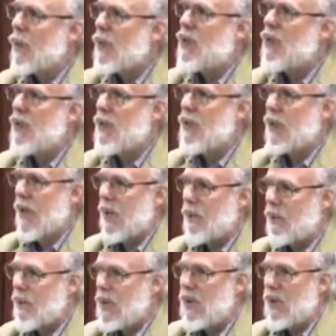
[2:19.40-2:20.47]
rich
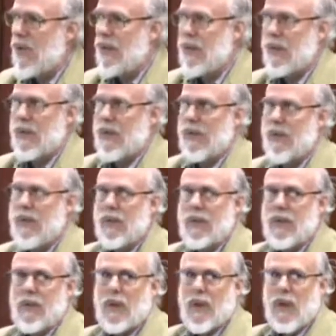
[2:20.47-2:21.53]
and beautiful
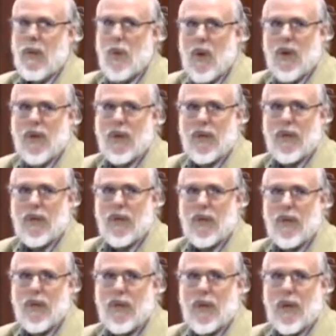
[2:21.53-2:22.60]
and
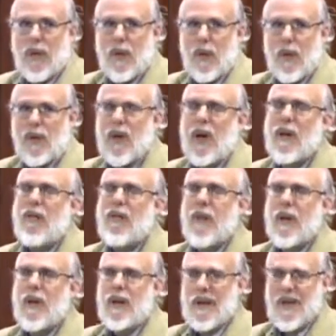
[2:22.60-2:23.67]
wonderful, which I
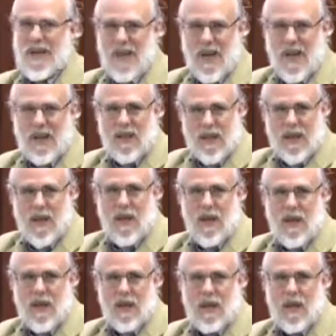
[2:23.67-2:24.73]
find
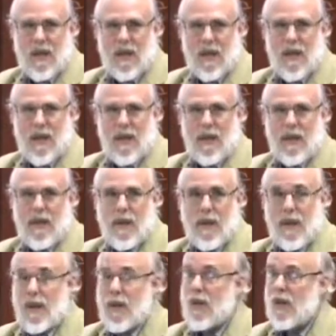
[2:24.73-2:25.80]
intoxicating.
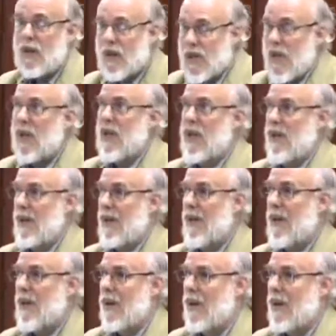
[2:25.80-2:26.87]
Study the
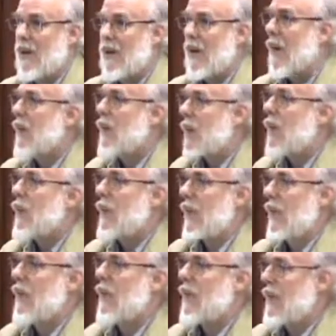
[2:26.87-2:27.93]
law and tell me
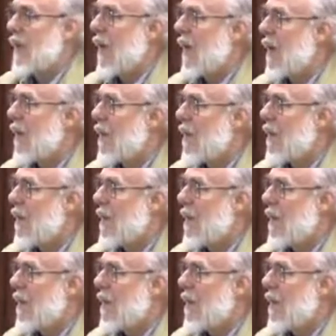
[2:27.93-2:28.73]
if it's not.